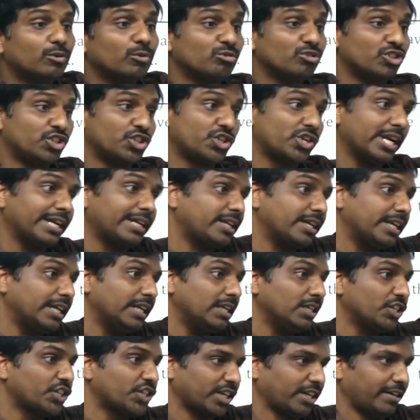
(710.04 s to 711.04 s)
jet
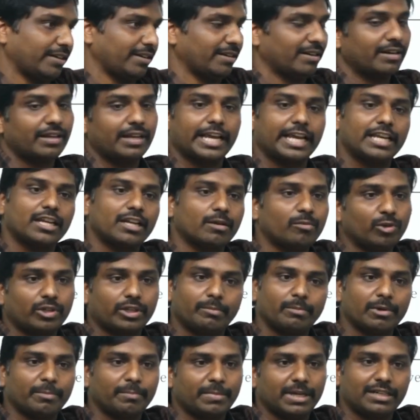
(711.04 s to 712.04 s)
engine. Can you able to
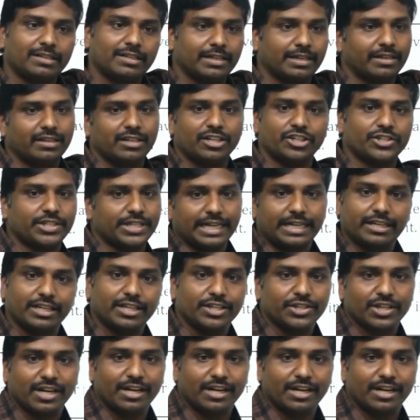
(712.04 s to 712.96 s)
remember jet engine?